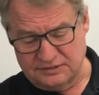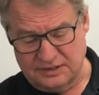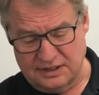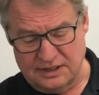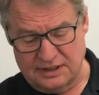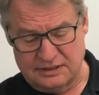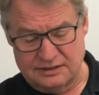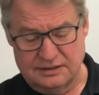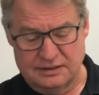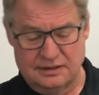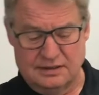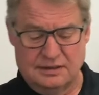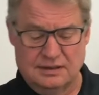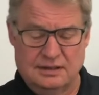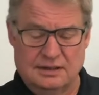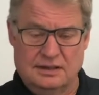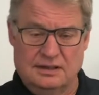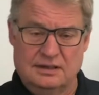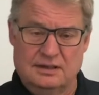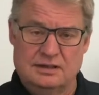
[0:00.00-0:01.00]
on,
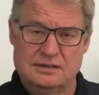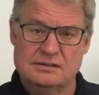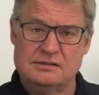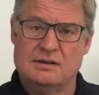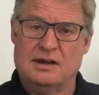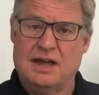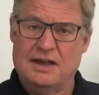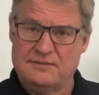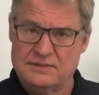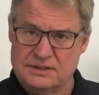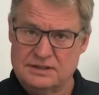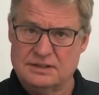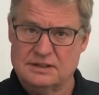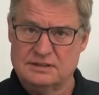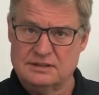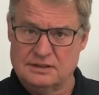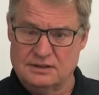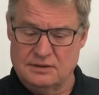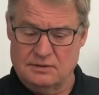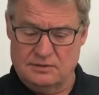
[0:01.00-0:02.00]
so I have a
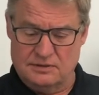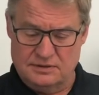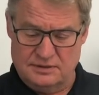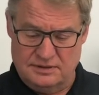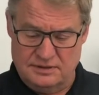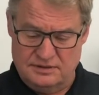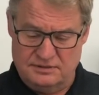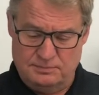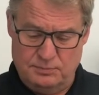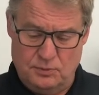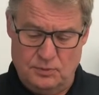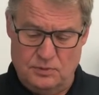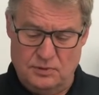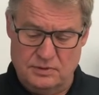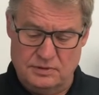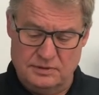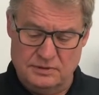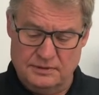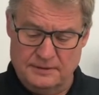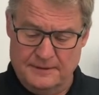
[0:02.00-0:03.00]
signal going to this
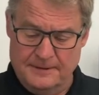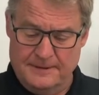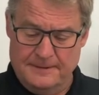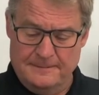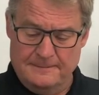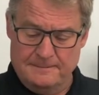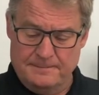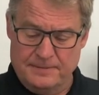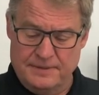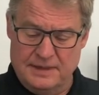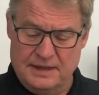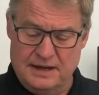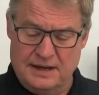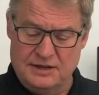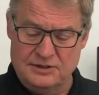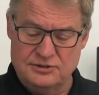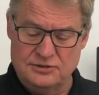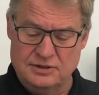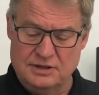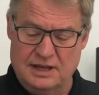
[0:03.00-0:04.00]
board, then I
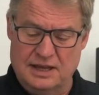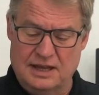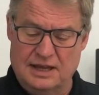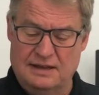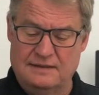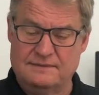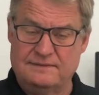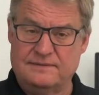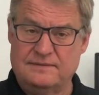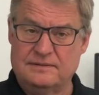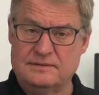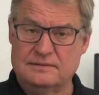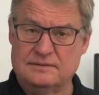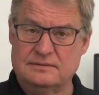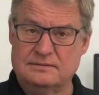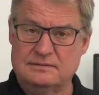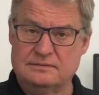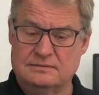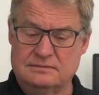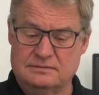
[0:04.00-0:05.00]
should have
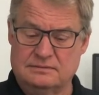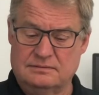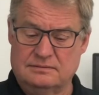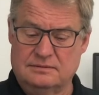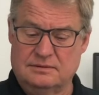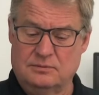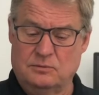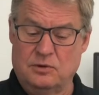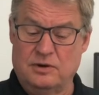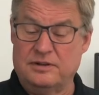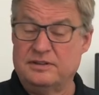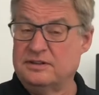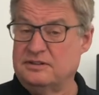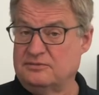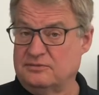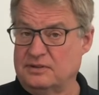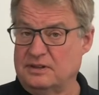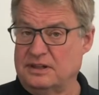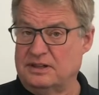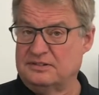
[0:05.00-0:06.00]
one of these
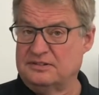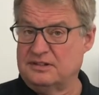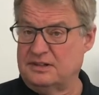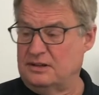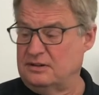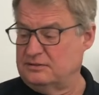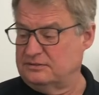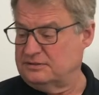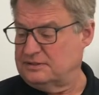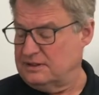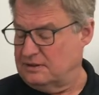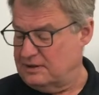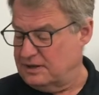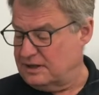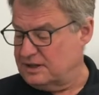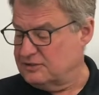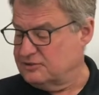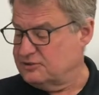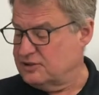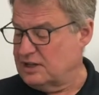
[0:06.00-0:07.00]
relays closed. Now I
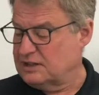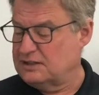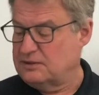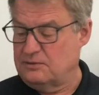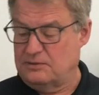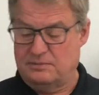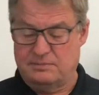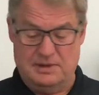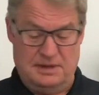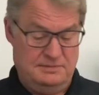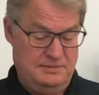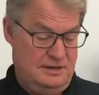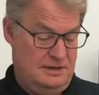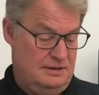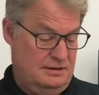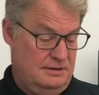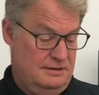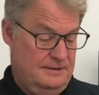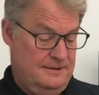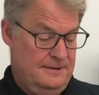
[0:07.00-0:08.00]
can check that with my
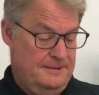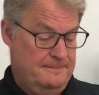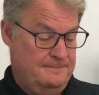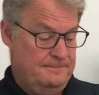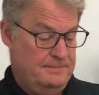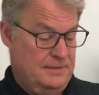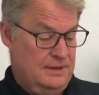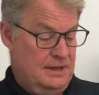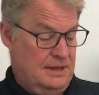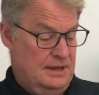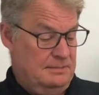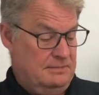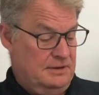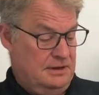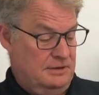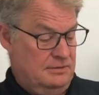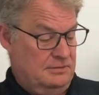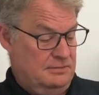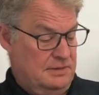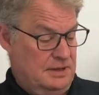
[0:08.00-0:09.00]
meter. I'm going to
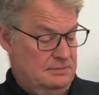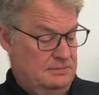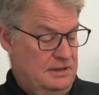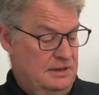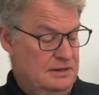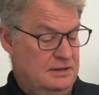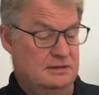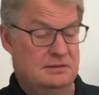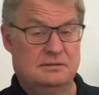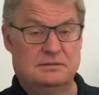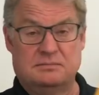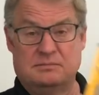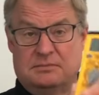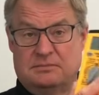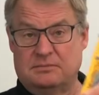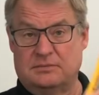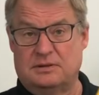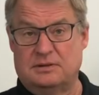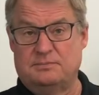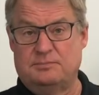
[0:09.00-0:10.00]
go to my meter,
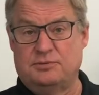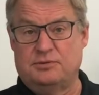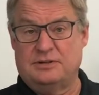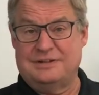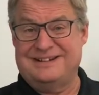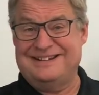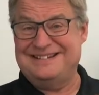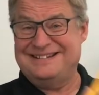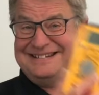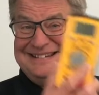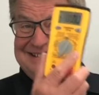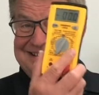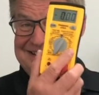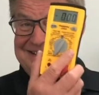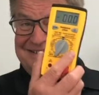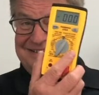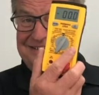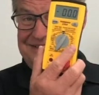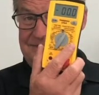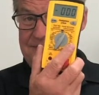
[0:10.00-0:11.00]
I'm going to put it on
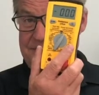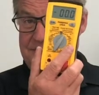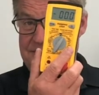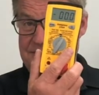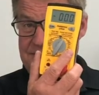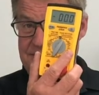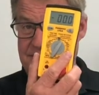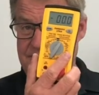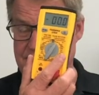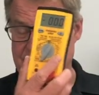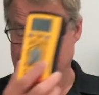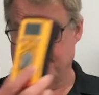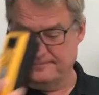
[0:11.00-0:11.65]
DC voltage.